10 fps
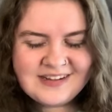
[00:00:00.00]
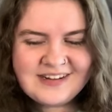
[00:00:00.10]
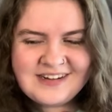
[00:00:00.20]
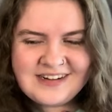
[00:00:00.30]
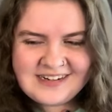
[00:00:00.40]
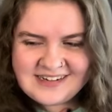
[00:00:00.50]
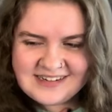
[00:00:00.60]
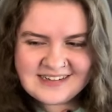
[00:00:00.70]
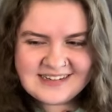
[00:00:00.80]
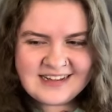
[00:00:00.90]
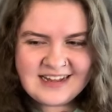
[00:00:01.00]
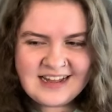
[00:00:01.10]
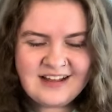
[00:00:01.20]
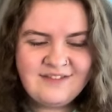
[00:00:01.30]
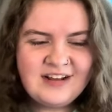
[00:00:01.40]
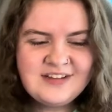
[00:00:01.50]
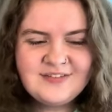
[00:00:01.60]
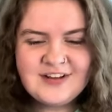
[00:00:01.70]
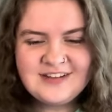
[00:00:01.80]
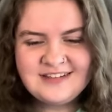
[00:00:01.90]
Oh. And vice
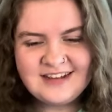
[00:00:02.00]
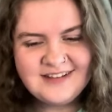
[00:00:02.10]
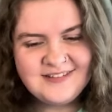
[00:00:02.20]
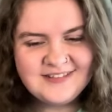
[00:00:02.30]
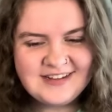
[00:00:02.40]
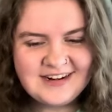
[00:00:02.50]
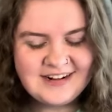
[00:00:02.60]
versa, you